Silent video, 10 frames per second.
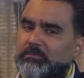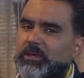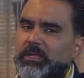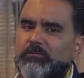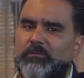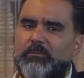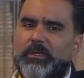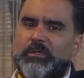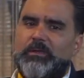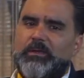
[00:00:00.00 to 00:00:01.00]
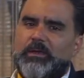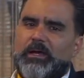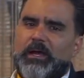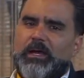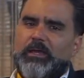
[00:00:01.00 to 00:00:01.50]
meaning for me.
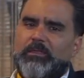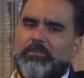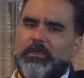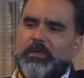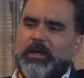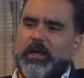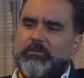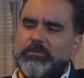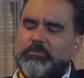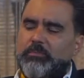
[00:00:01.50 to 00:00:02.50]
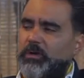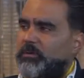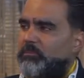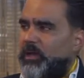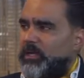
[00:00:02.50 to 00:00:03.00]
I think I was
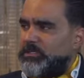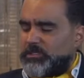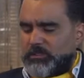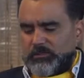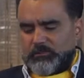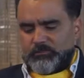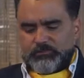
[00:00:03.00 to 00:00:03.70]
pretty patient